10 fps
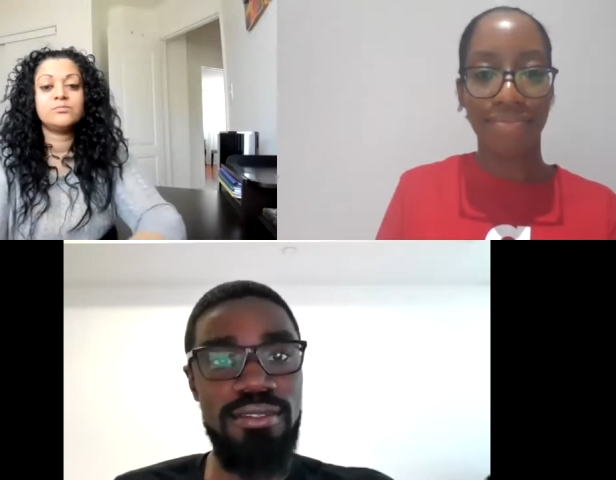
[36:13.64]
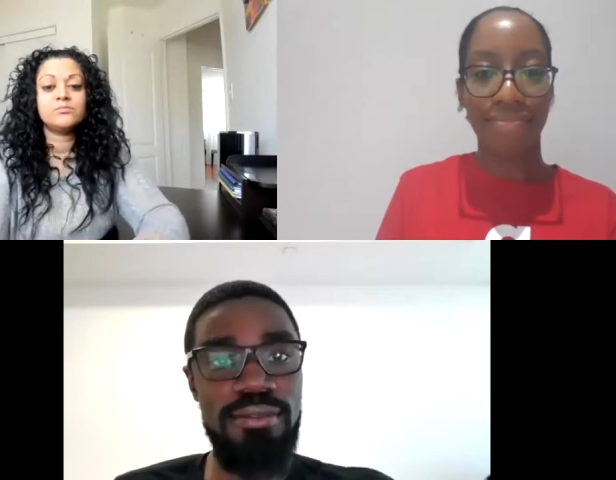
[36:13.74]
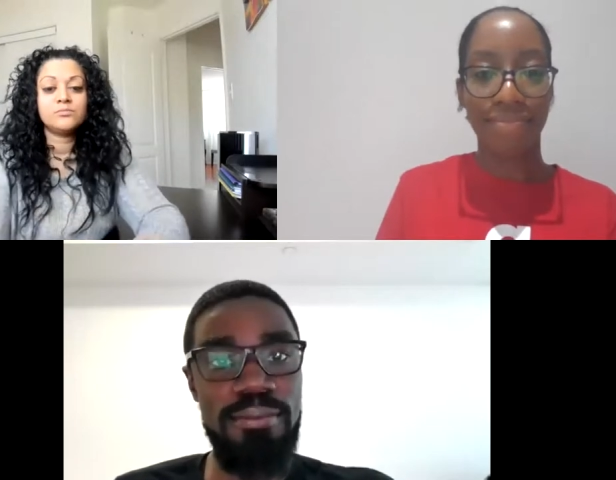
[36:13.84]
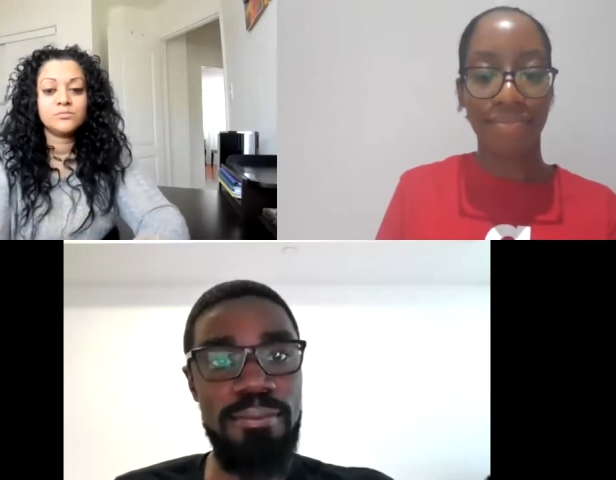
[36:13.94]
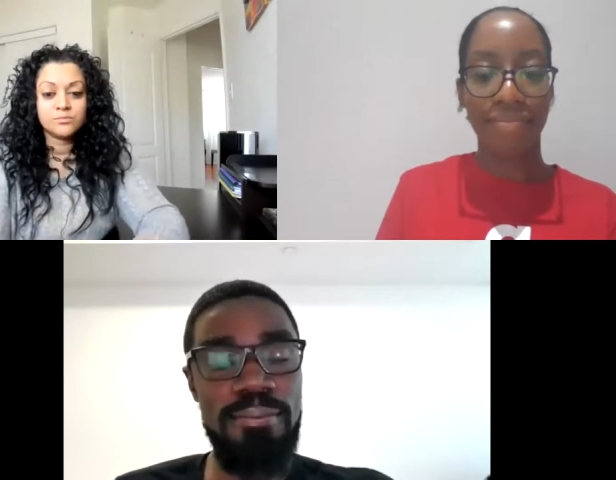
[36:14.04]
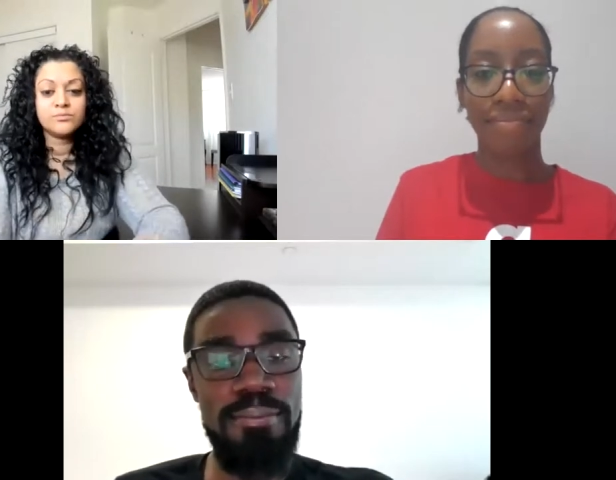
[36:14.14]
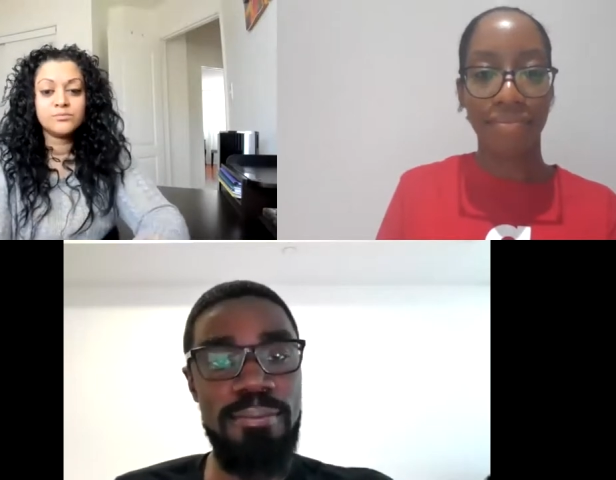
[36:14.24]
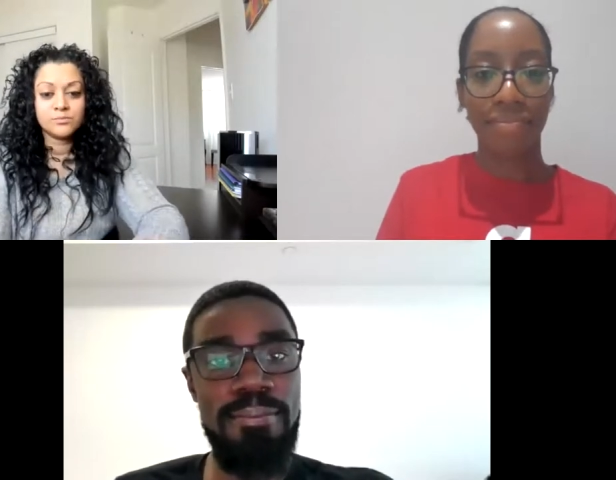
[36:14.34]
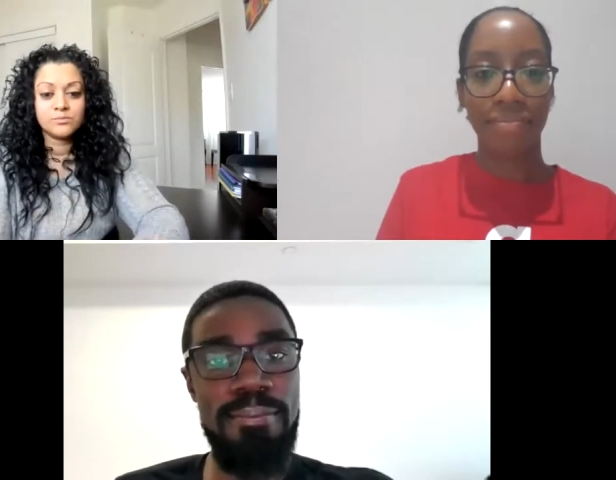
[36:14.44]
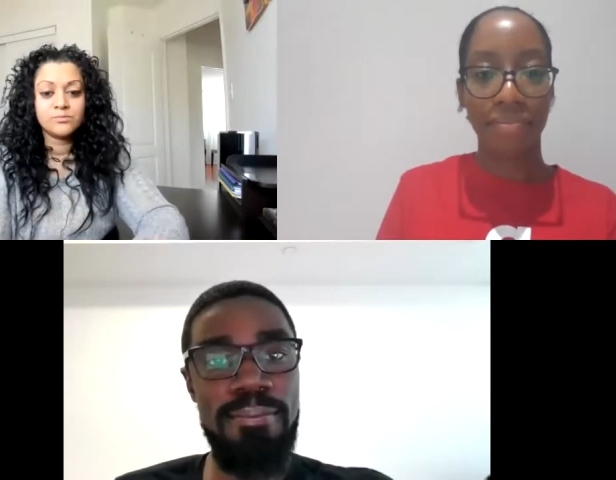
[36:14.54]

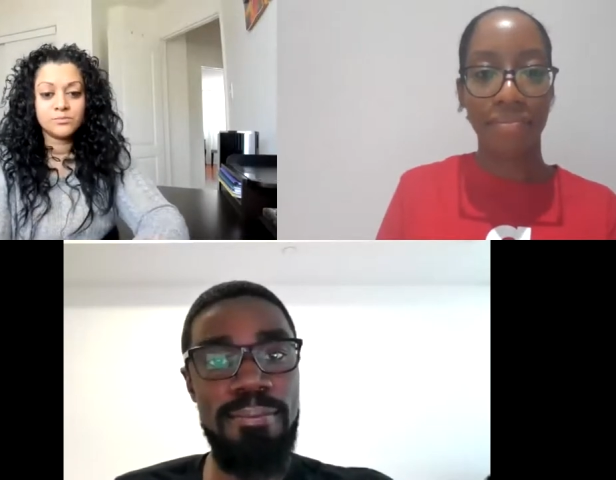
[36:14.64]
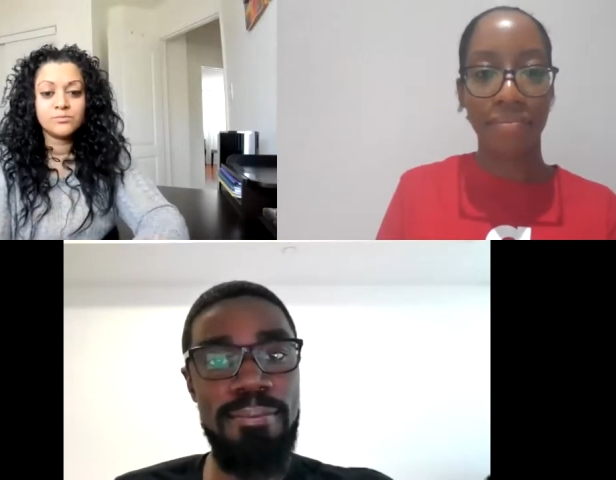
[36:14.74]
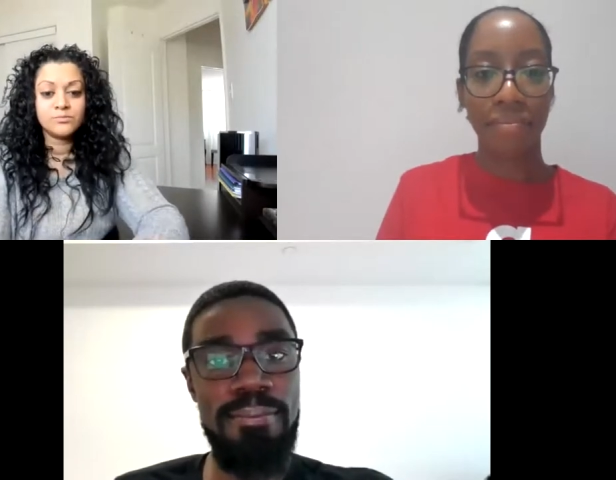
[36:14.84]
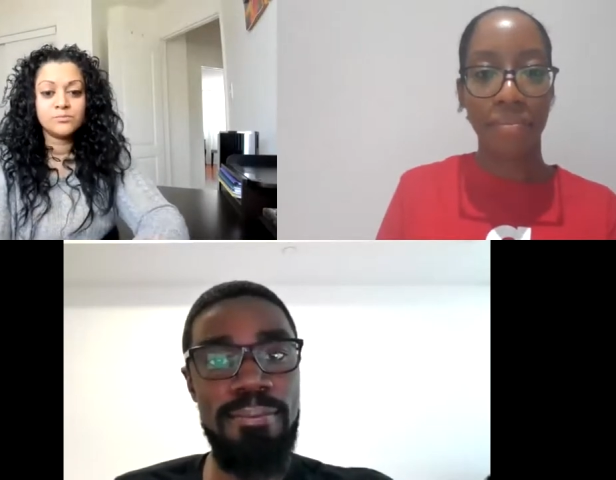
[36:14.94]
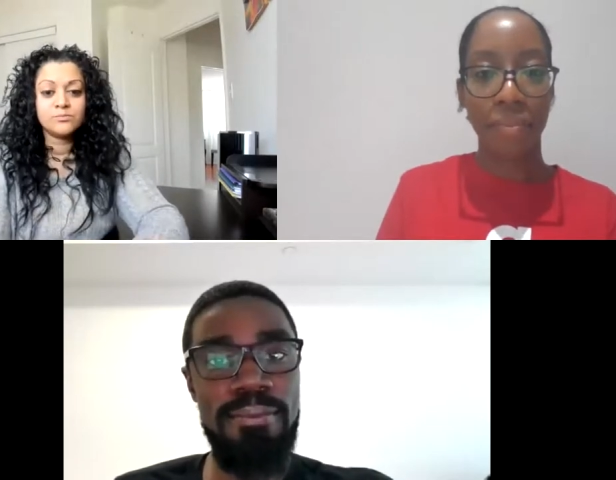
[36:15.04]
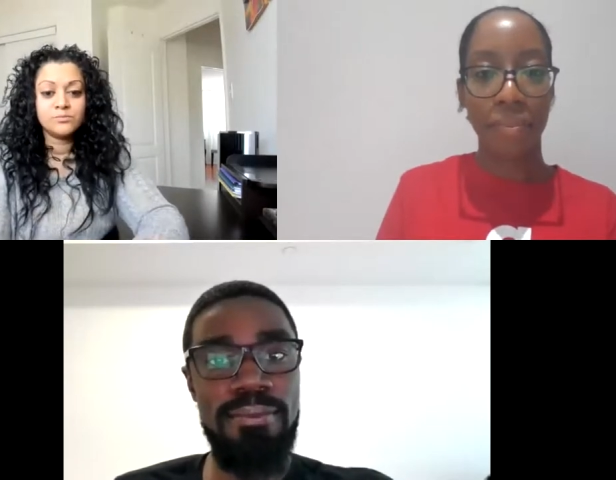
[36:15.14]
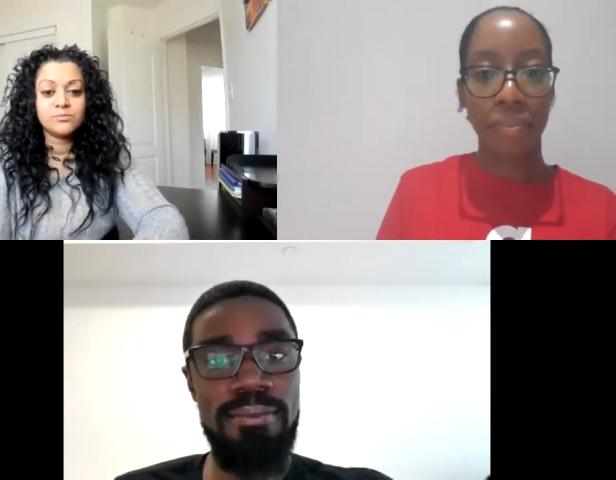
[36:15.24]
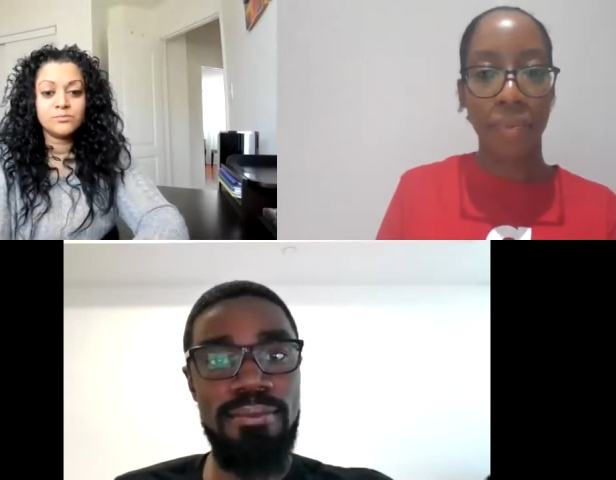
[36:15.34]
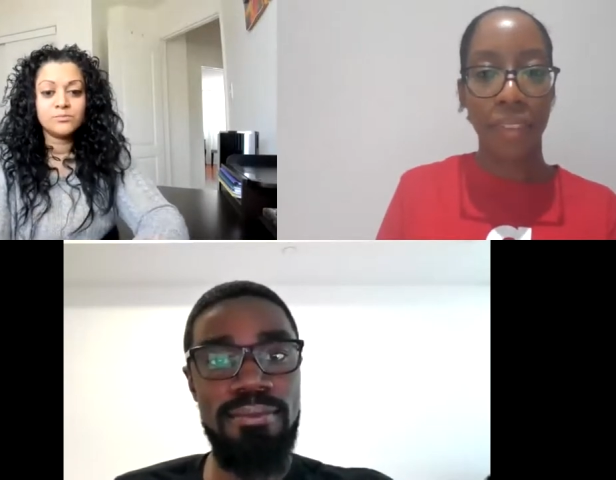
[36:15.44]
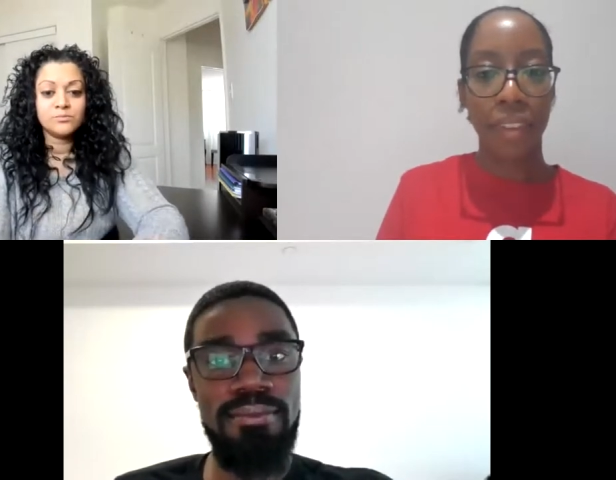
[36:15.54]
No one is speaking in this clip.